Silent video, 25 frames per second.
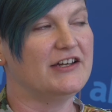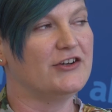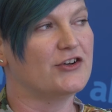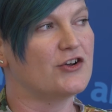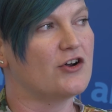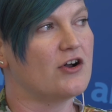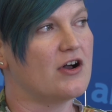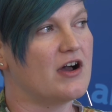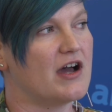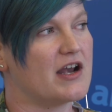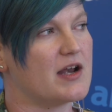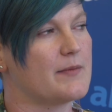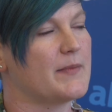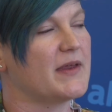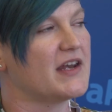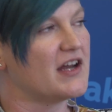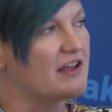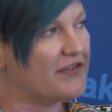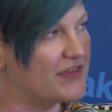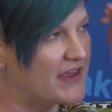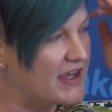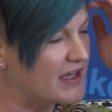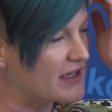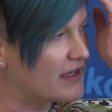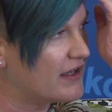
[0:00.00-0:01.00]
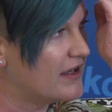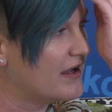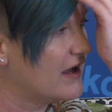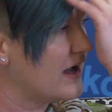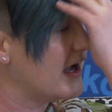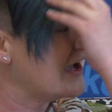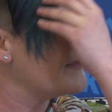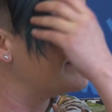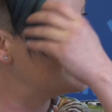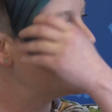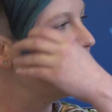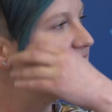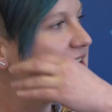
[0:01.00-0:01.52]
not. And I mean, I think
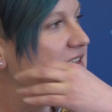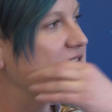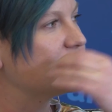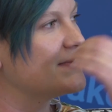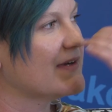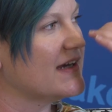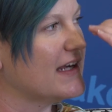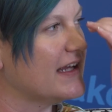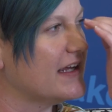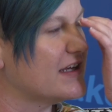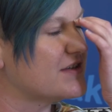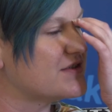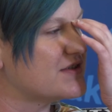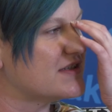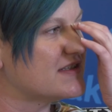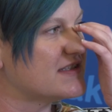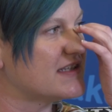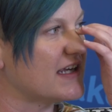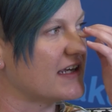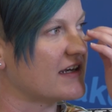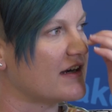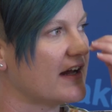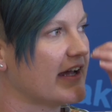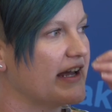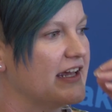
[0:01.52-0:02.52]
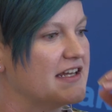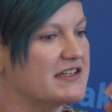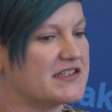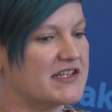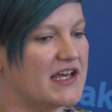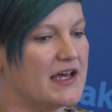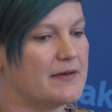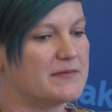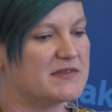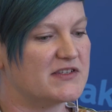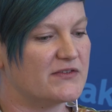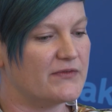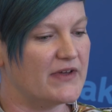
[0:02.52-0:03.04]
it's really interesting, in
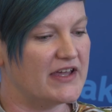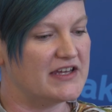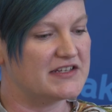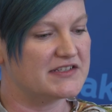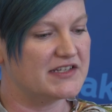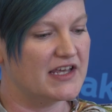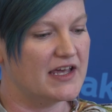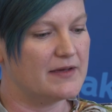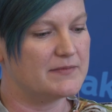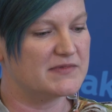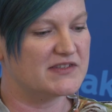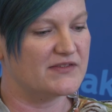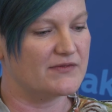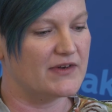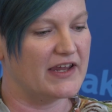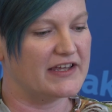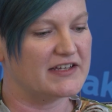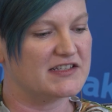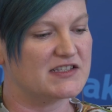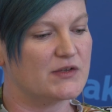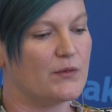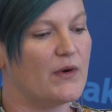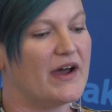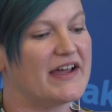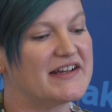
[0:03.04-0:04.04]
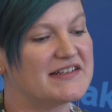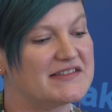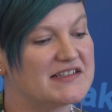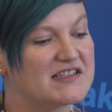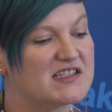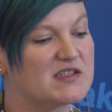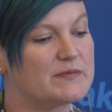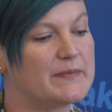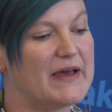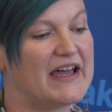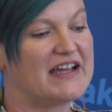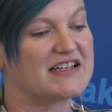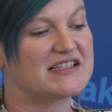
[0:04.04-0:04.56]
terms of so I
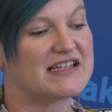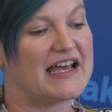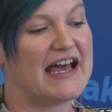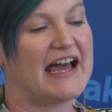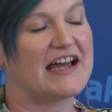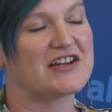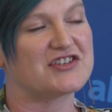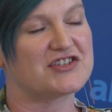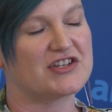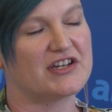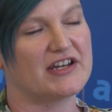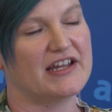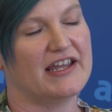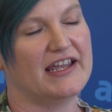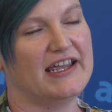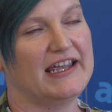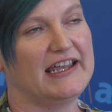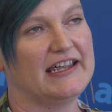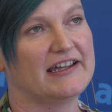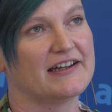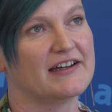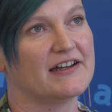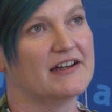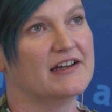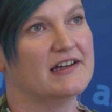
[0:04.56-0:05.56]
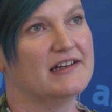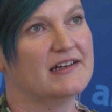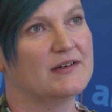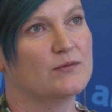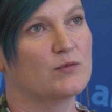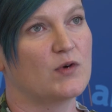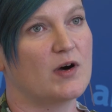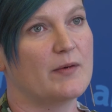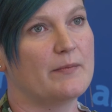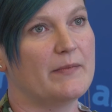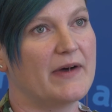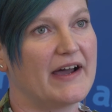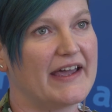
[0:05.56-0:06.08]
suspect actually
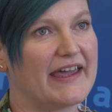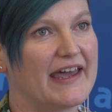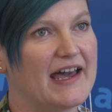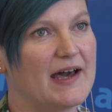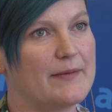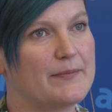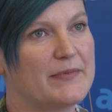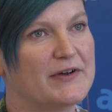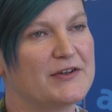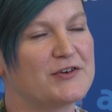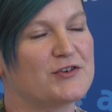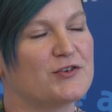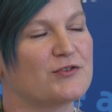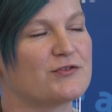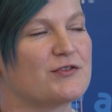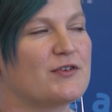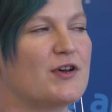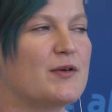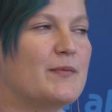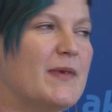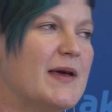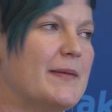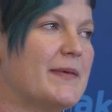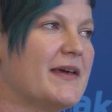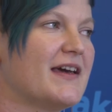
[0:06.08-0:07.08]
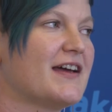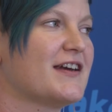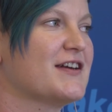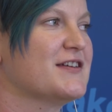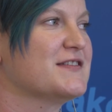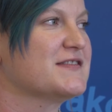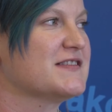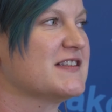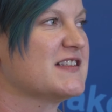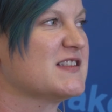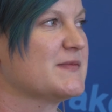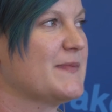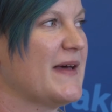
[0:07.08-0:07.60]
what might happen, or no, maybe I
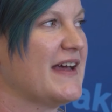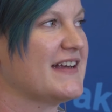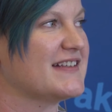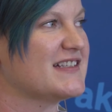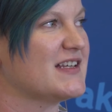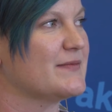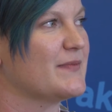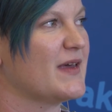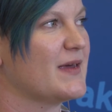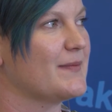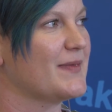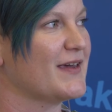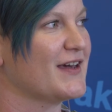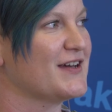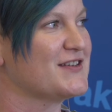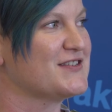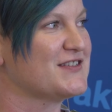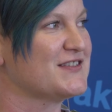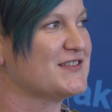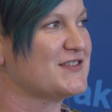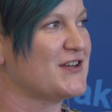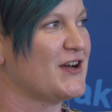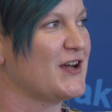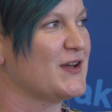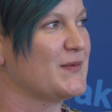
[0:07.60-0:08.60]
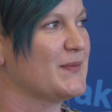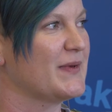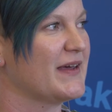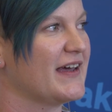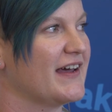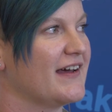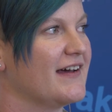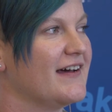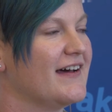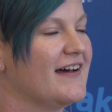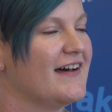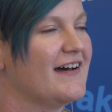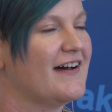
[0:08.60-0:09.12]
don't suspect it, maybe I just hope
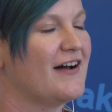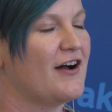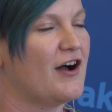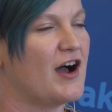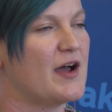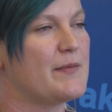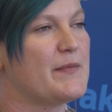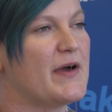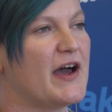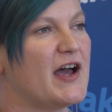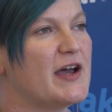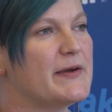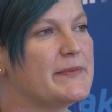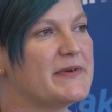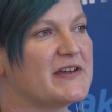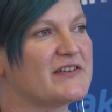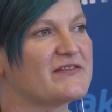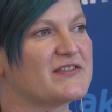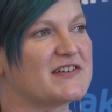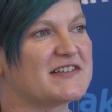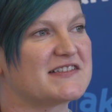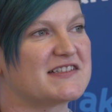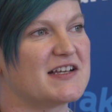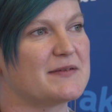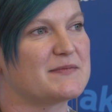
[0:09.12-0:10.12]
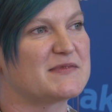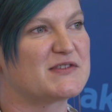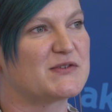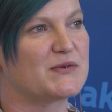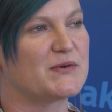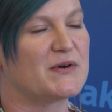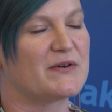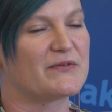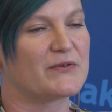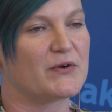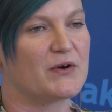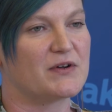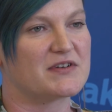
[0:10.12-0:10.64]
it. I'm hoping for some
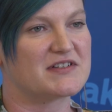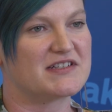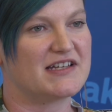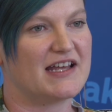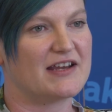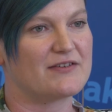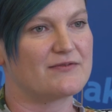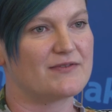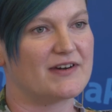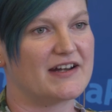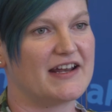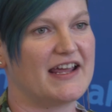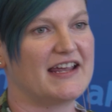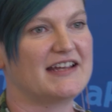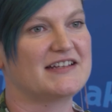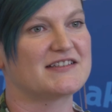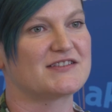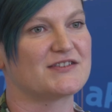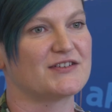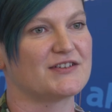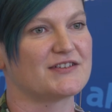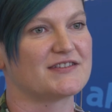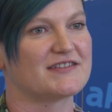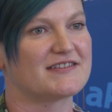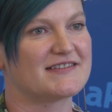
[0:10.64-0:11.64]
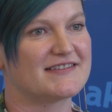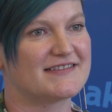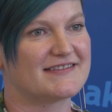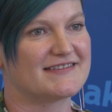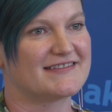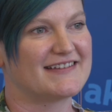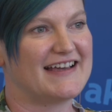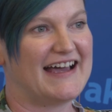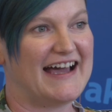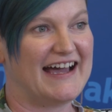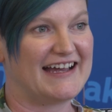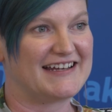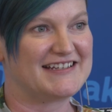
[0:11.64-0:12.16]
sort of content renaissance,
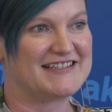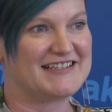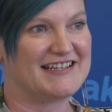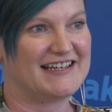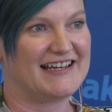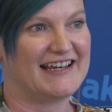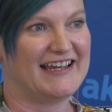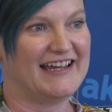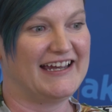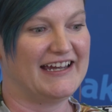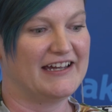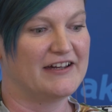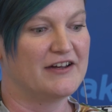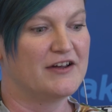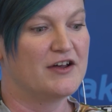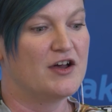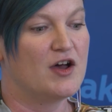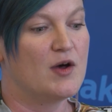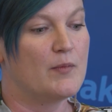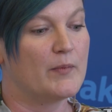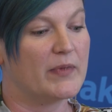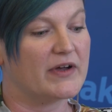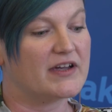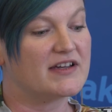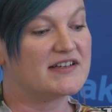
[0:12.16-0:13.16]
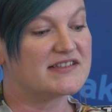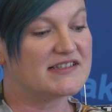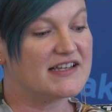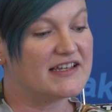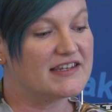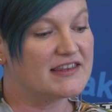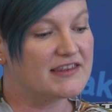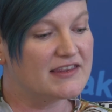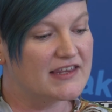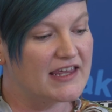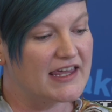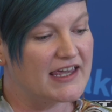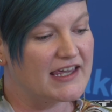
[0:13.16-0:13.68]
actually, because I
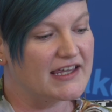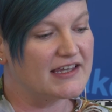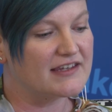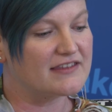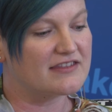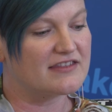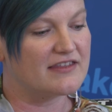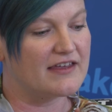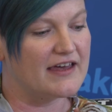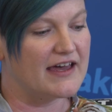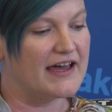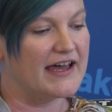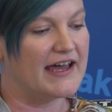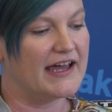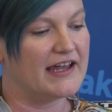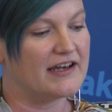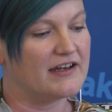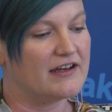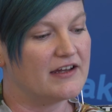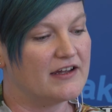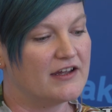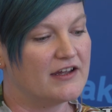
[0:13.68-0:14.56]
think that